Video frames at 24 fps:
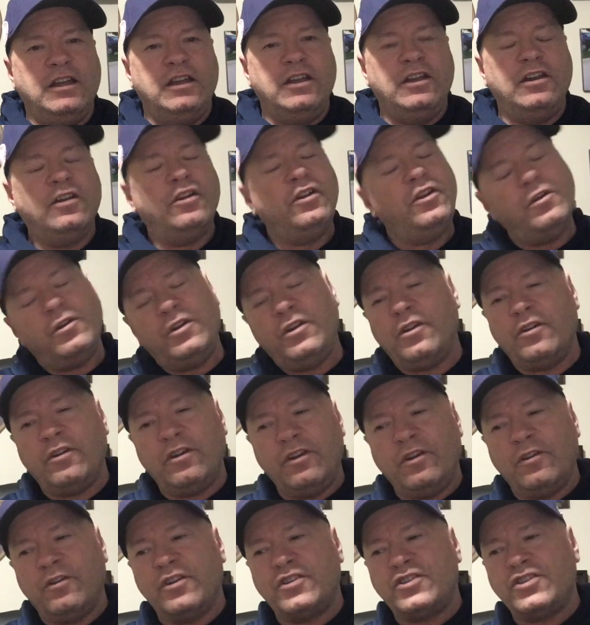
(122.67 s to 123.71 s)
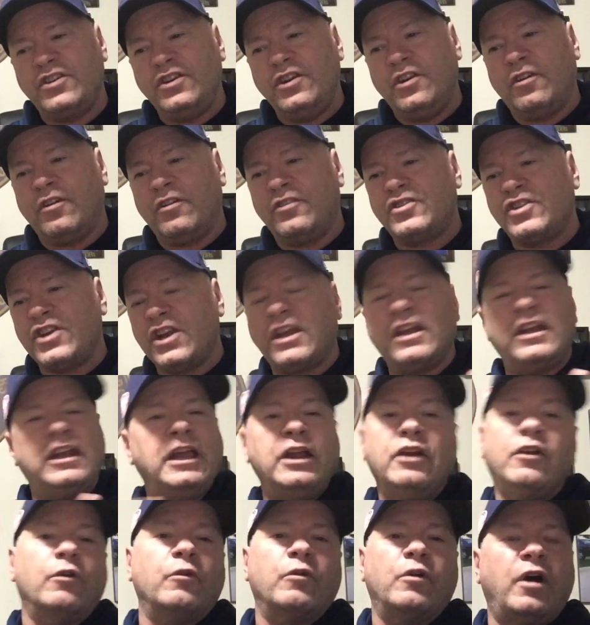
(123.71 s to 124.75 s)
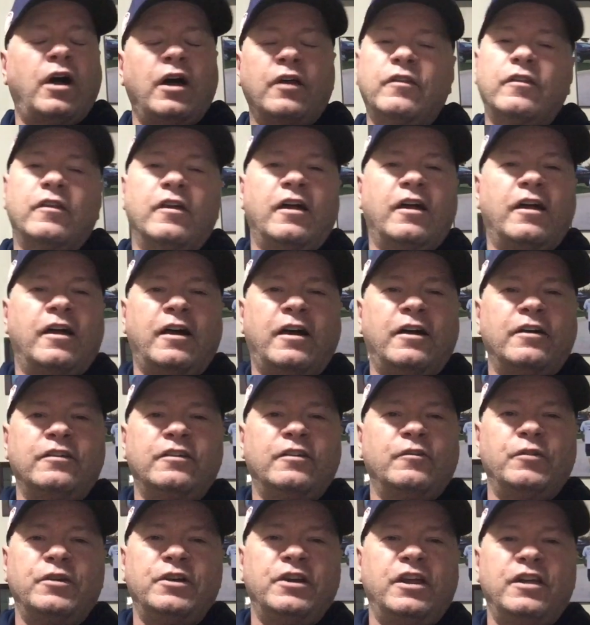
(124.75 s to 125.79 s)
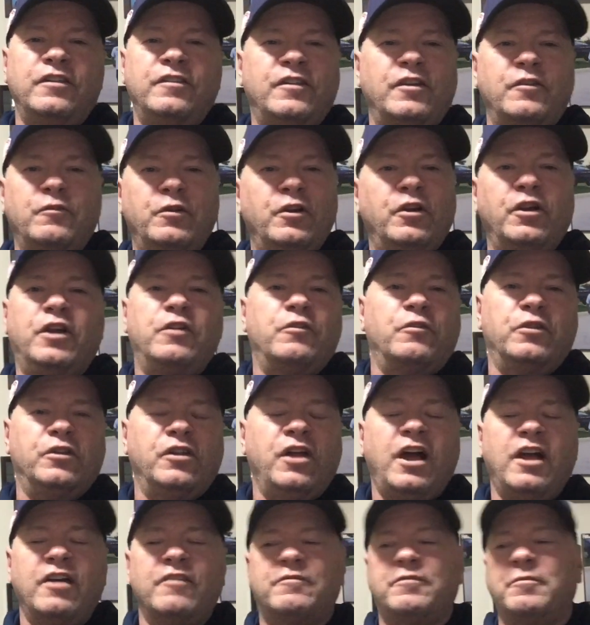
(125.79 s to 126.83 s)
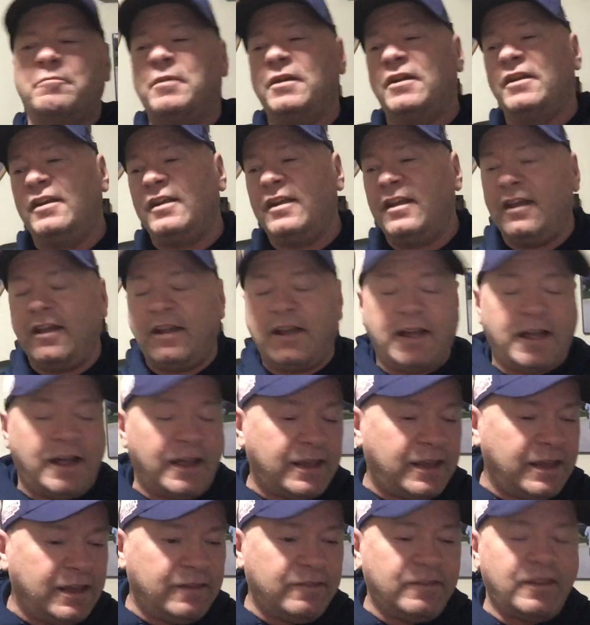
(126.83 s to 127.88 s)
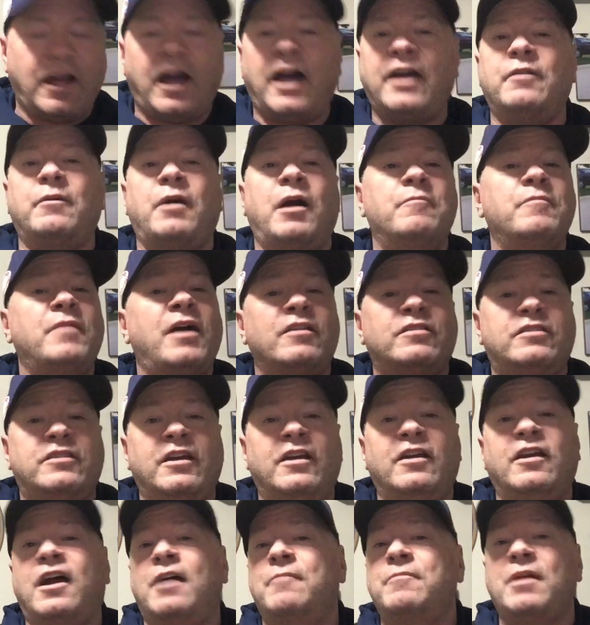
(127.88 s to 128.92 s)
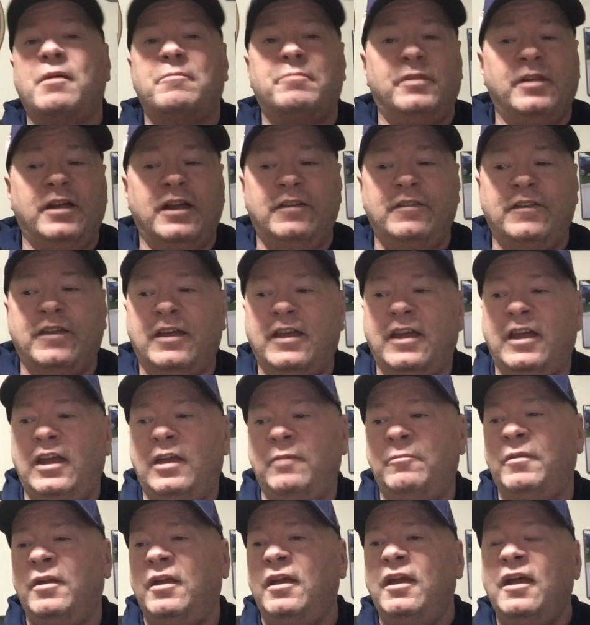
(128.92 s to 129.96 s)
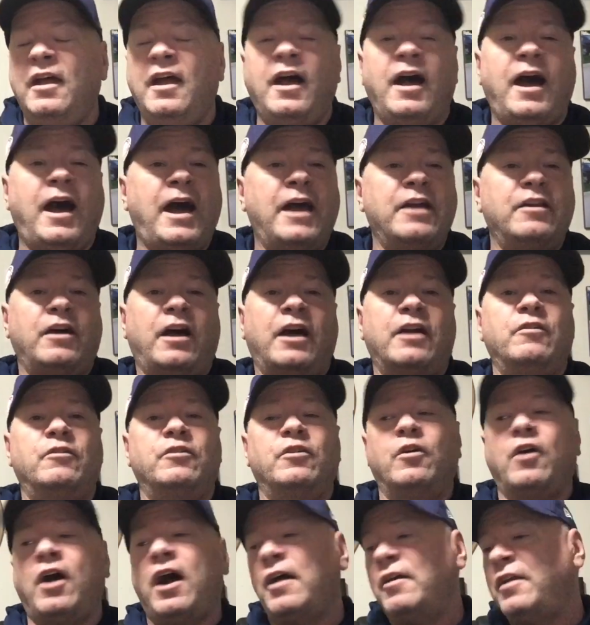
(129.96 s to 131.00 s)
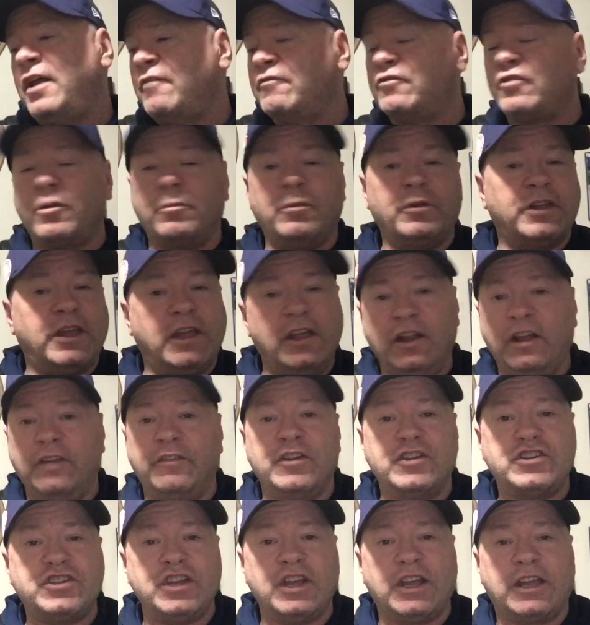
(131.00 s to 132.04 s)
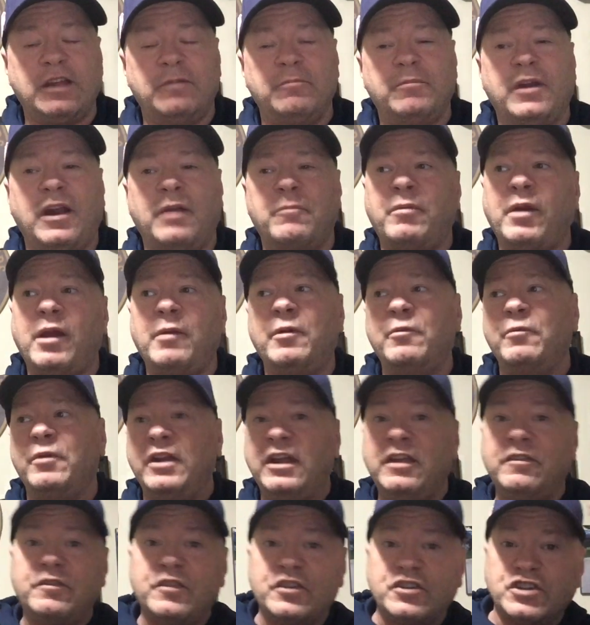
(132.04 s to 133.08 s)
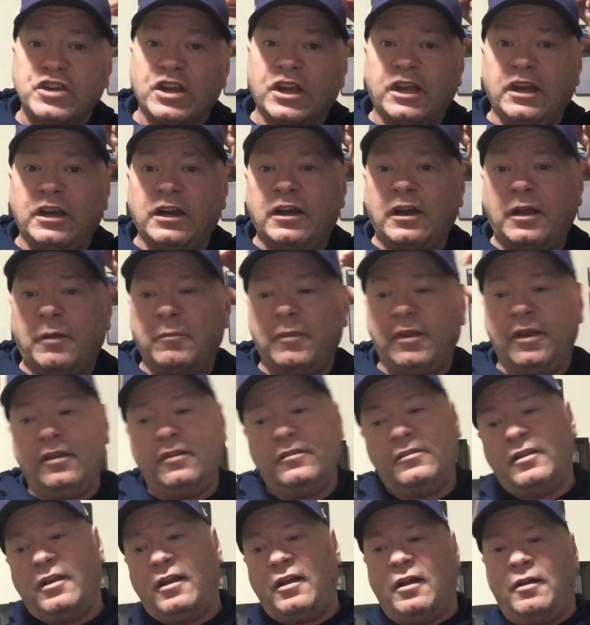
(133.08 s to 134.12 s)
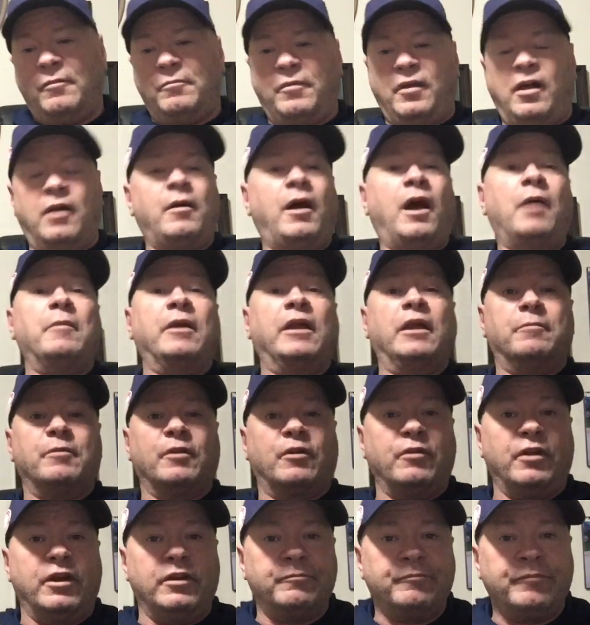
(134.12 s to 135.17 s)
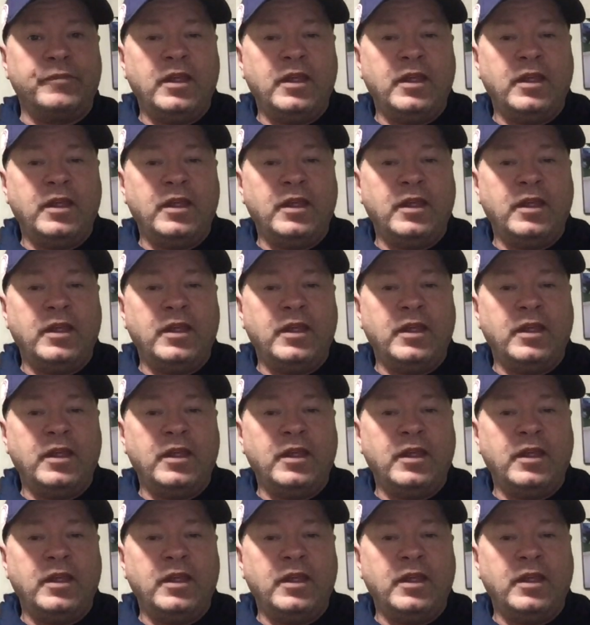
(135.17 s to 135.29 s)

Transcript: You know, you're you're you're a, you're a chicken eater on on when, in the real, in real life. But again, I, I'm not there. I'm not playing the game. I, I don't know. I'd have trouble killing the chicken, but I probably would eat the chicken. I mean, I'm, I'm a hypocrite.